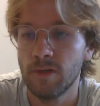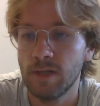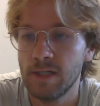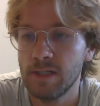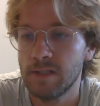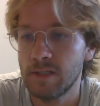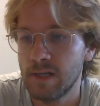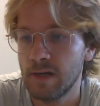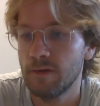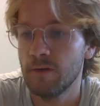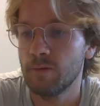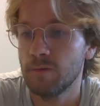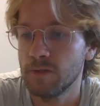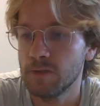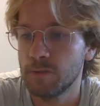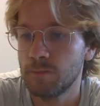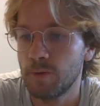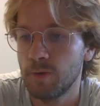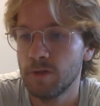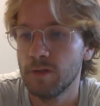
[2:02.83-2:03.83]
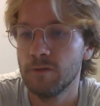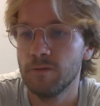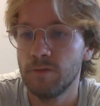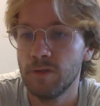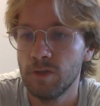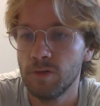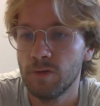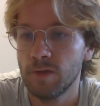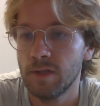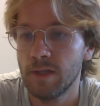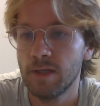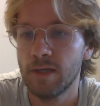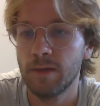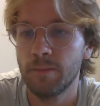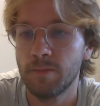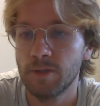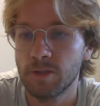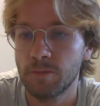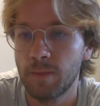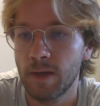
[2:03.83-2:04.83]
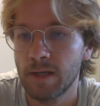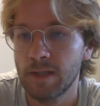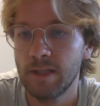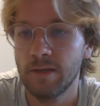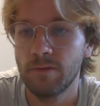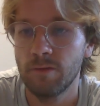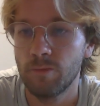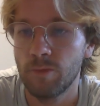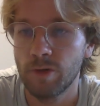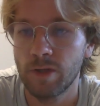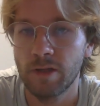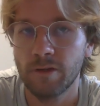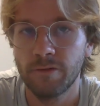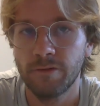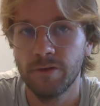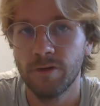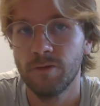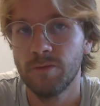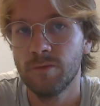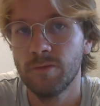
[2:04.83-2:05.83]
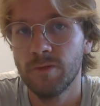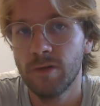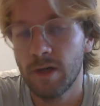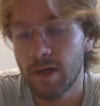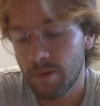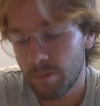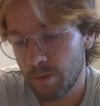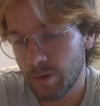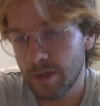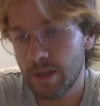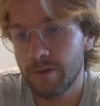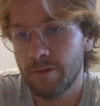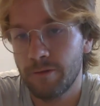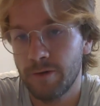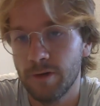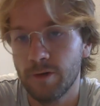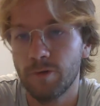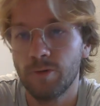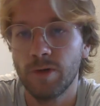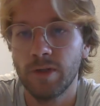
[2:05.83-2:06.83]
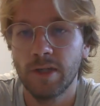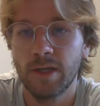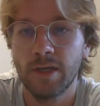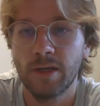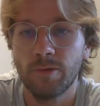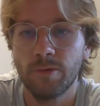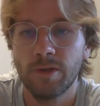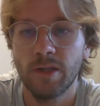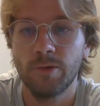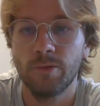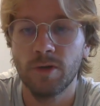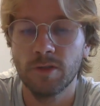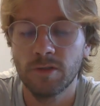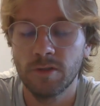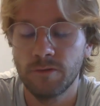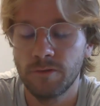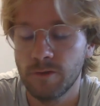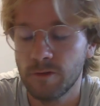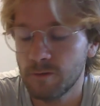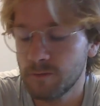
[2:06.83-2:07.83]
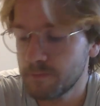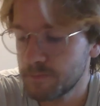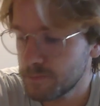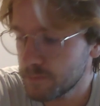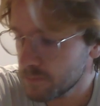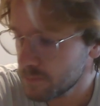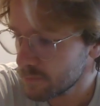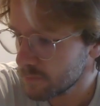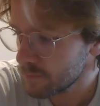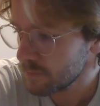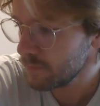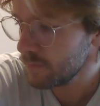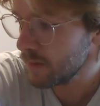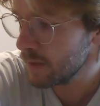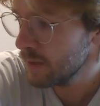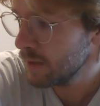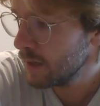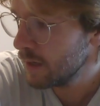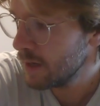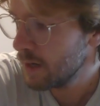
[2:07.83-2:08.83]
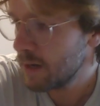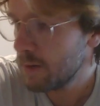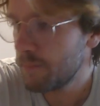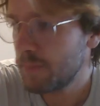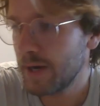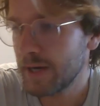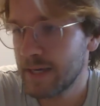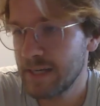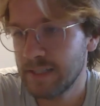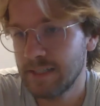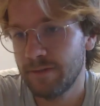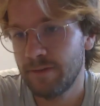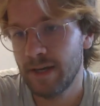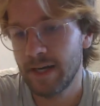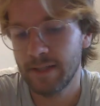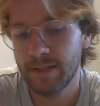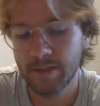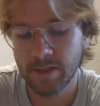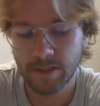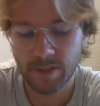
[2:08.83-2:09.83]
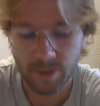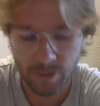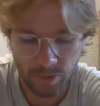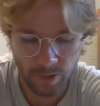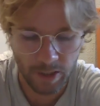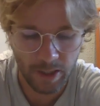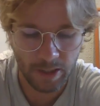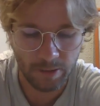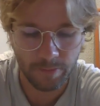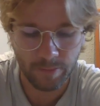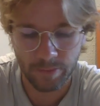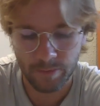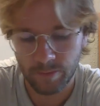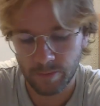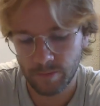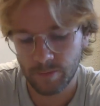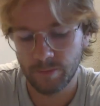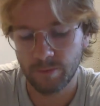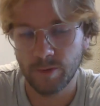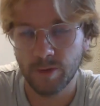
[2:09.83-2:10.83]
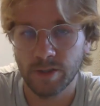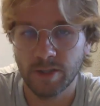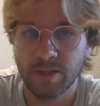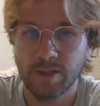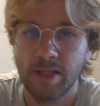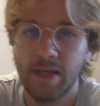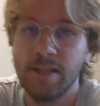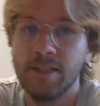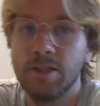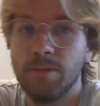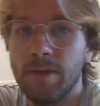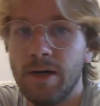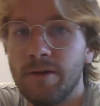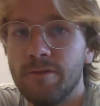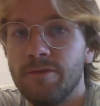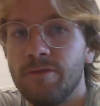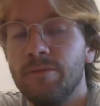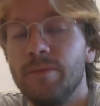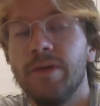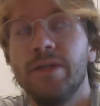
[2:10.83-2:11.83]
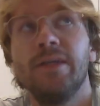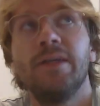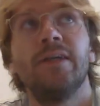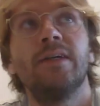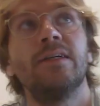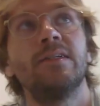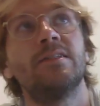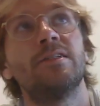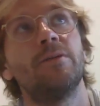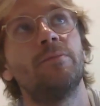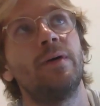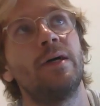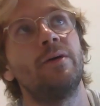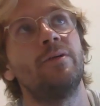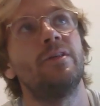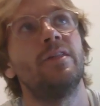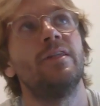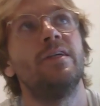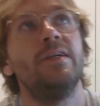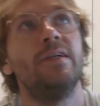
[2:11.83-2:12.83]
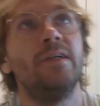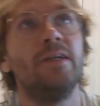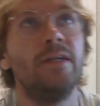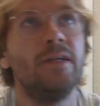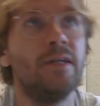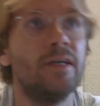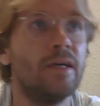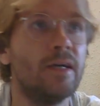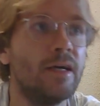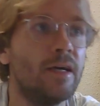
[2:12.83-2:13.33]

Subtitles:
each and everyone's point of view and their perspective and what they feel when they watch the film. But I guess if I had to describe what Stain's about for me, it's about the